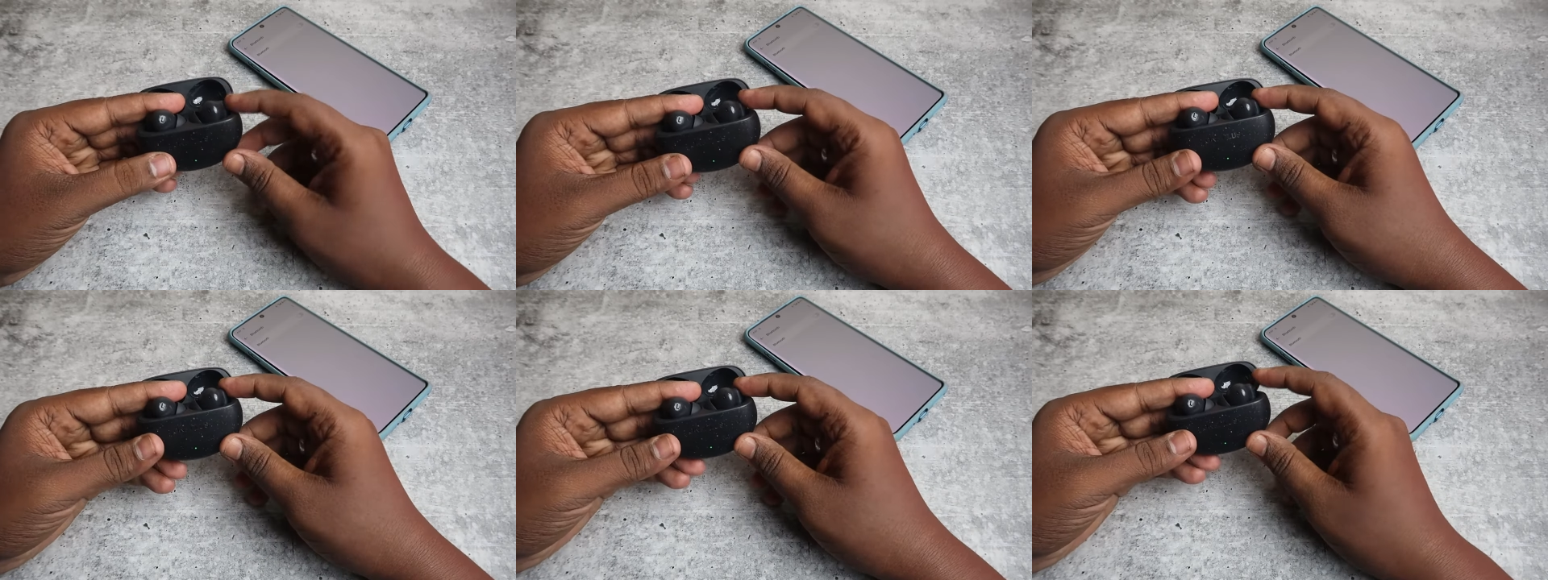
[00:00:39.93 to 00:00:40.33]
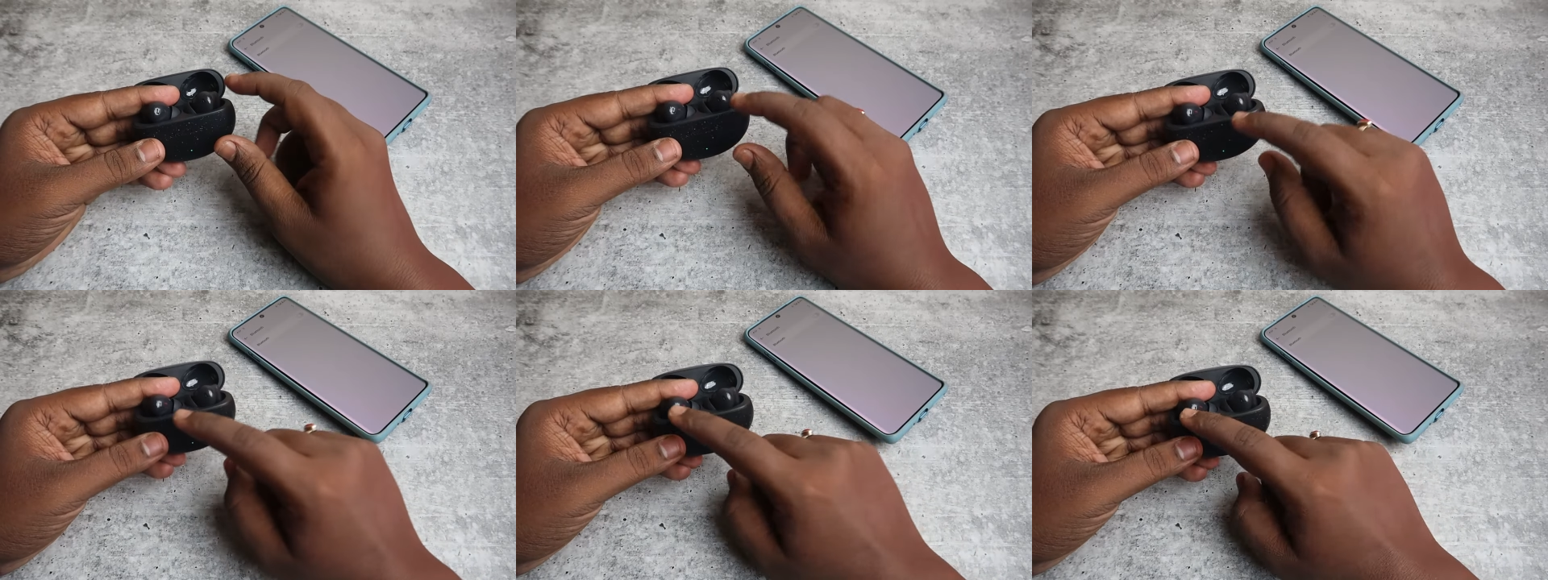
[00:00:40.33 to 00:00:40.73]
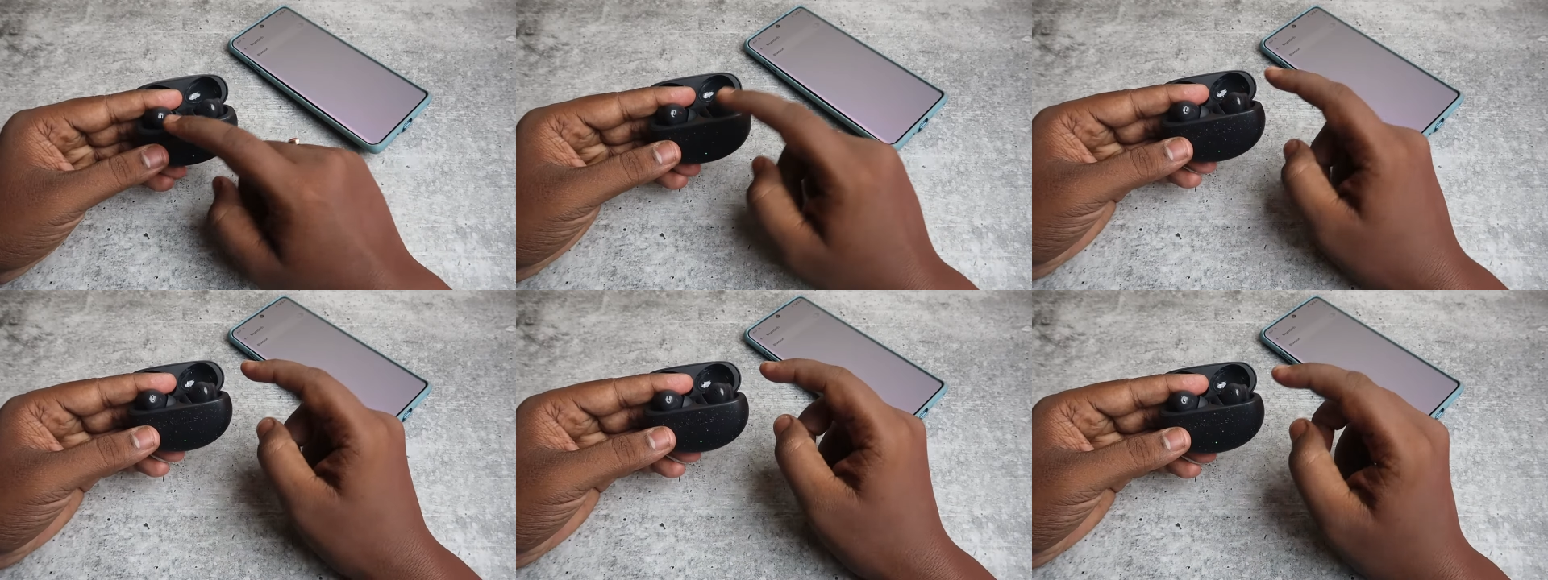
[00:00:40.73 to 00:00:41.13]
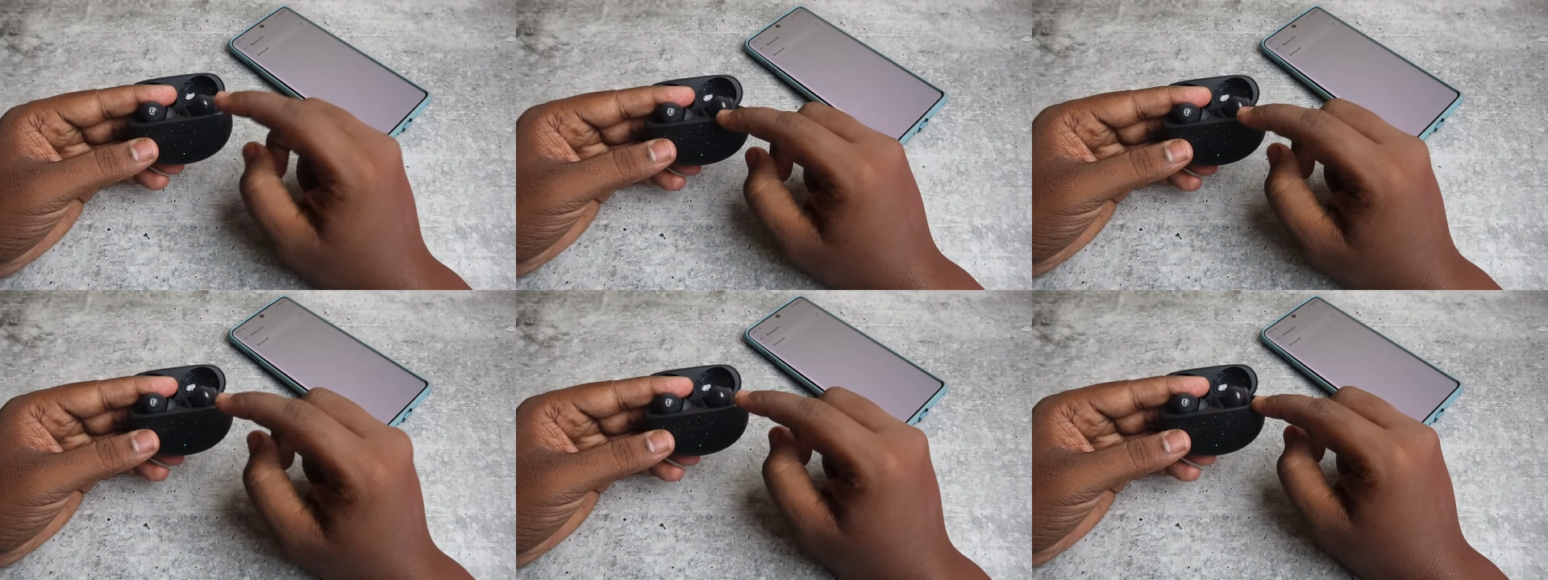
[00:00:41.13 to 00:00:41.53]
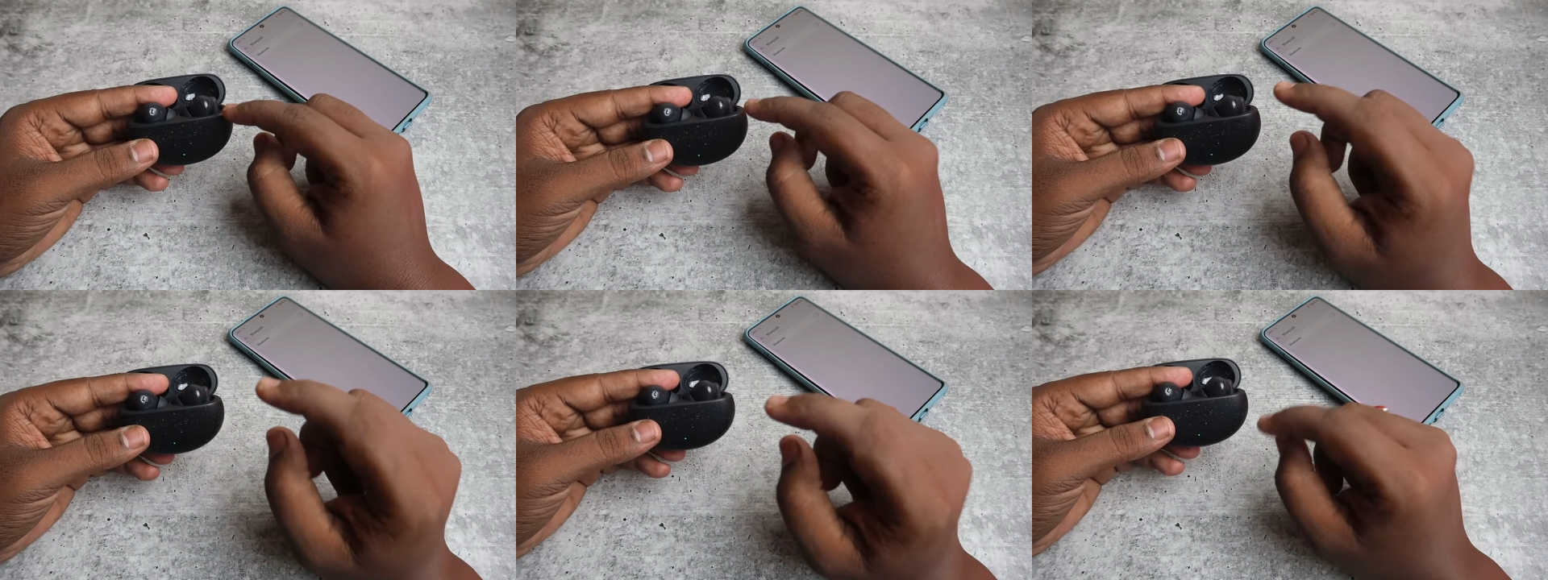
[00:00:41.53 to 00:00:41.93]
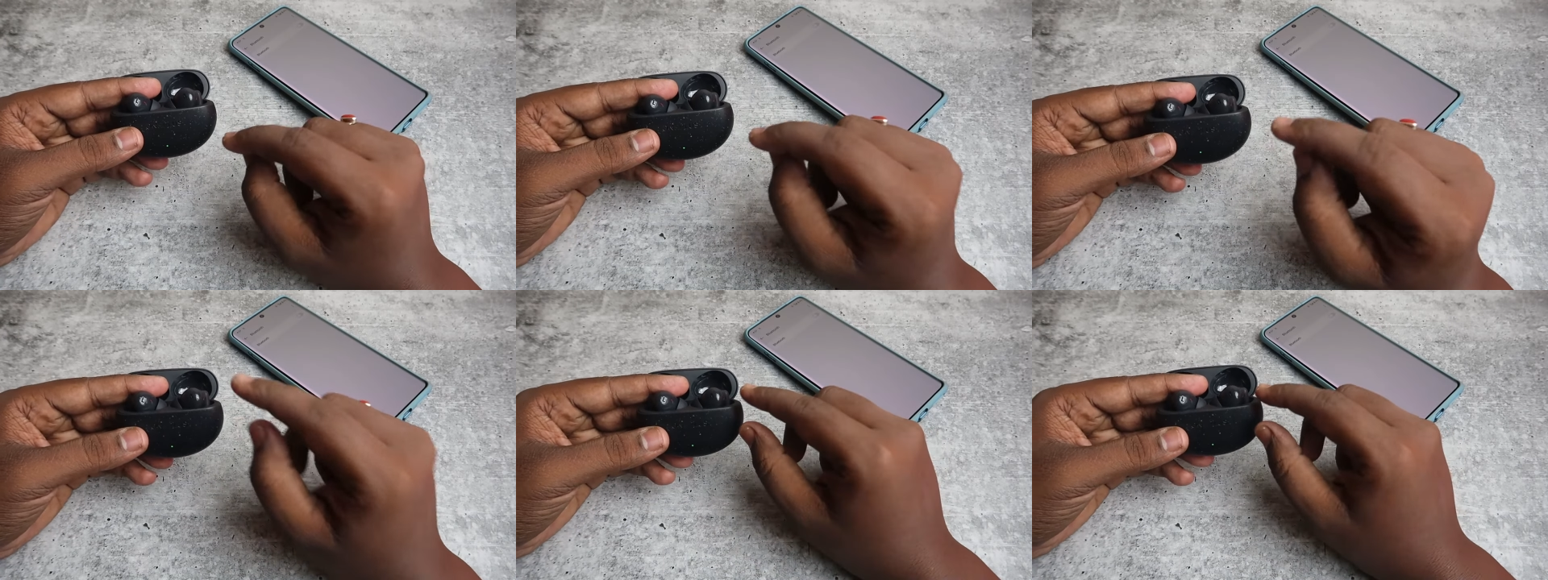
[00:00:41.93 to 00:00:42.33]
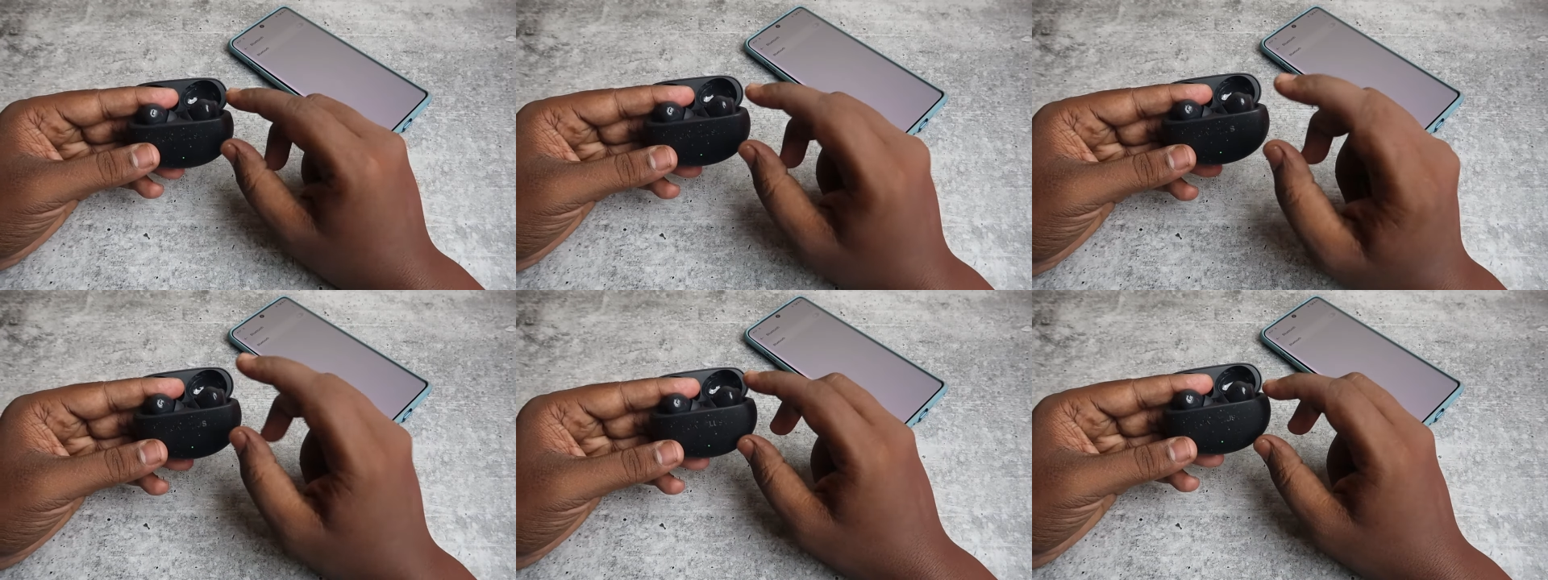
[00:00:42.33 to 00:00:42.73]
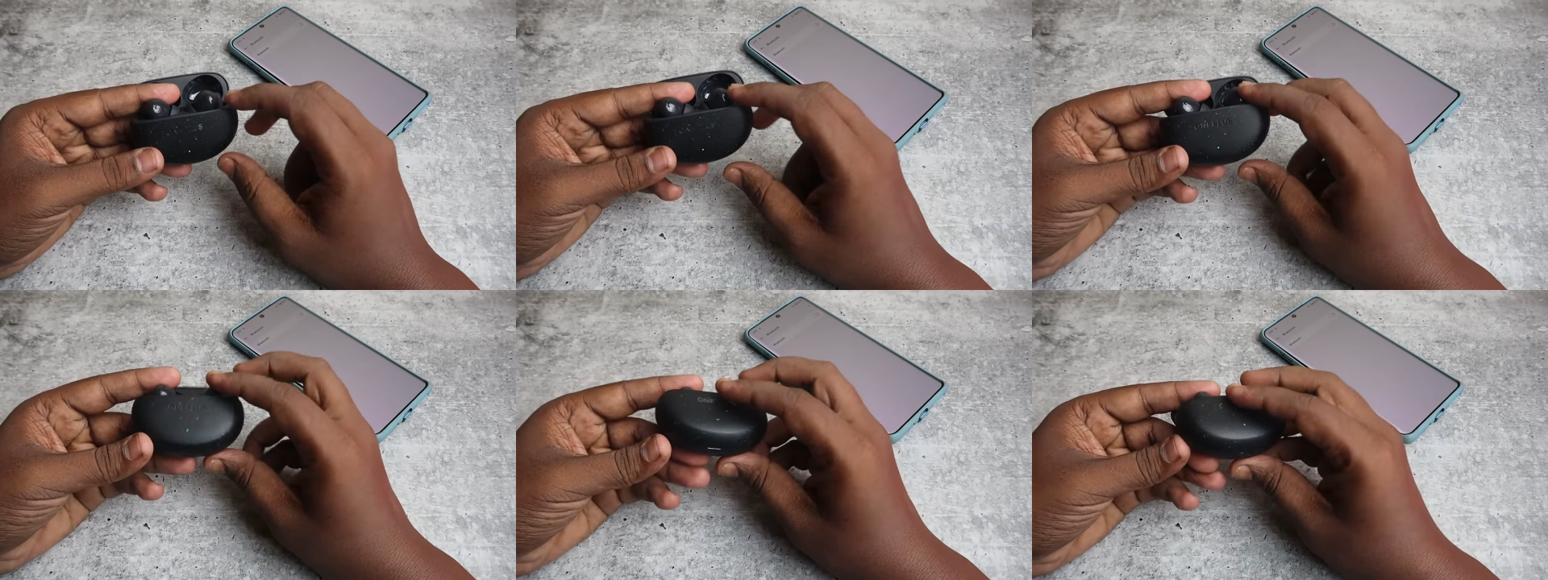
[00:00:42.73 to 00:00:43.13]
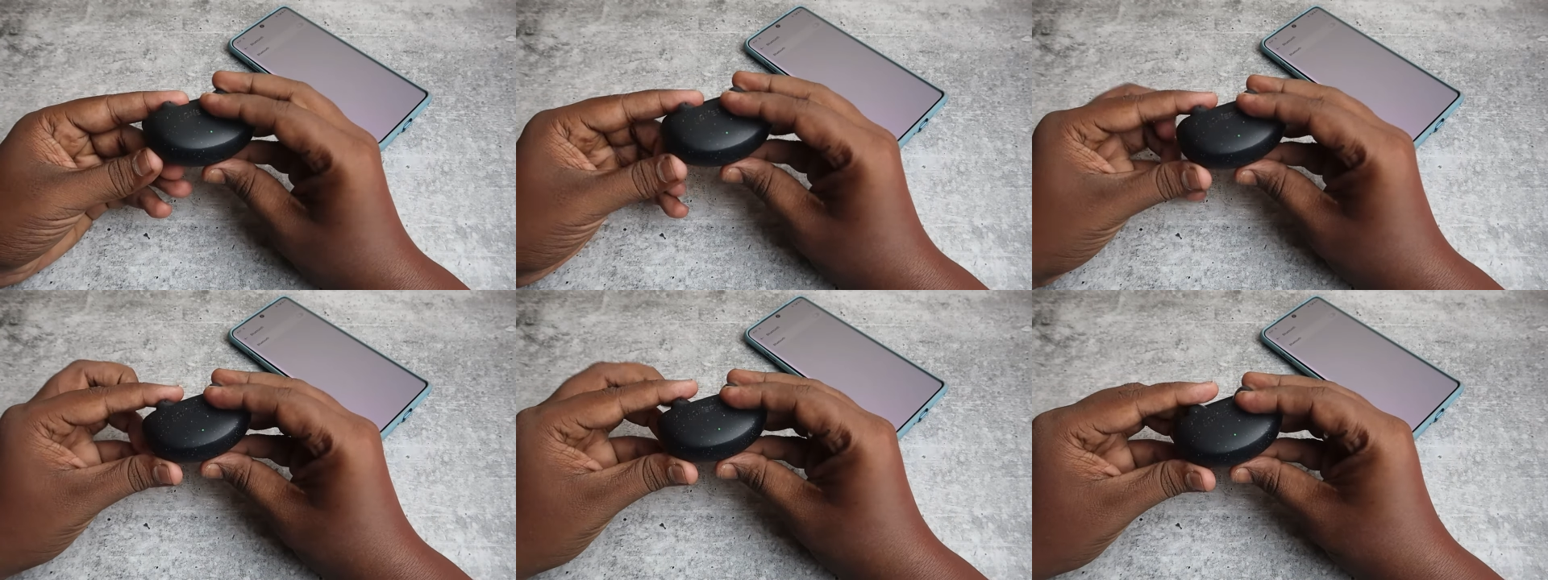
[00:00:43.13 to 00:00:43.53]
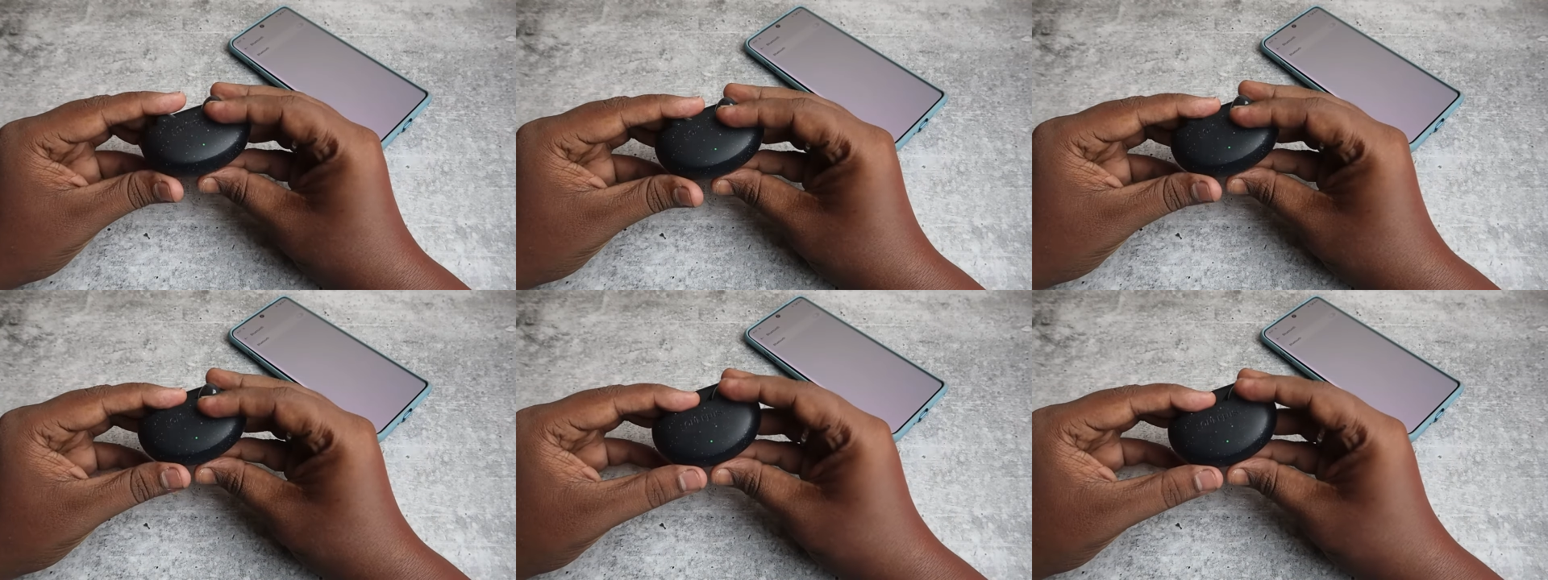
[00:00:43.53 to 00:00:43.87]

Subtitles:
No face is visible, so there are no lips to read.